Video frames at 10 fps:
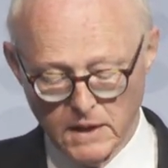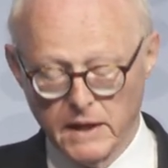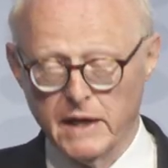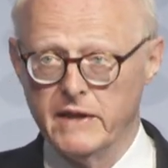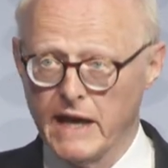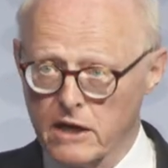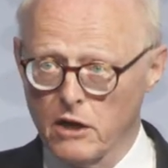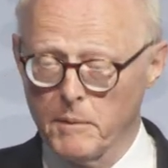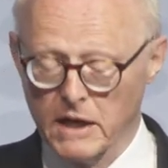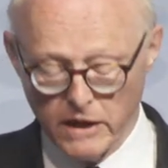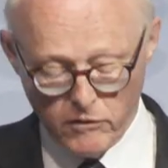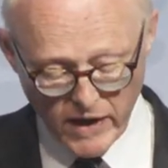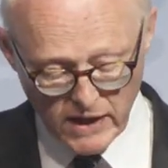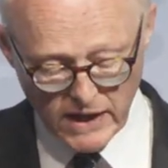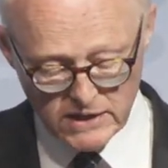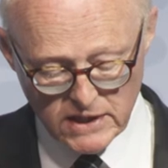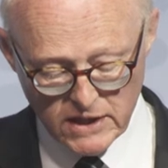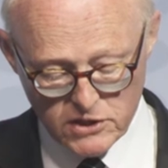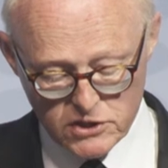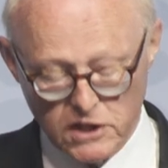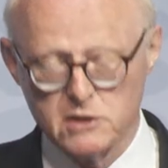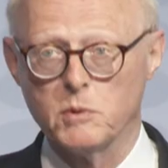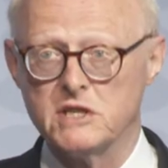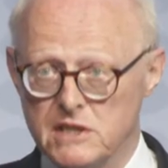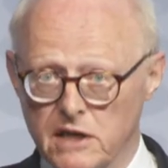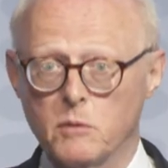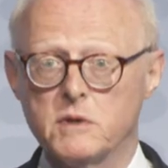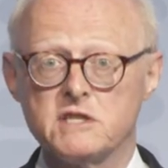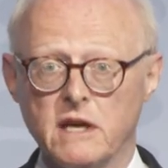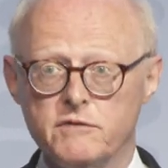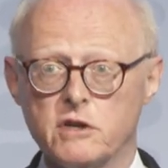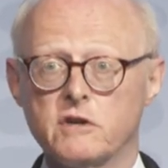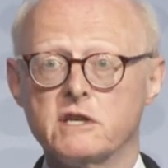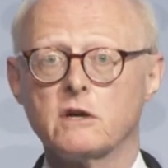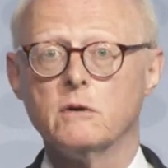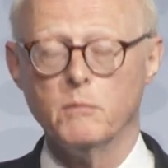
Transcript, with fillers: in the economically regulated industries which deal with safety critical,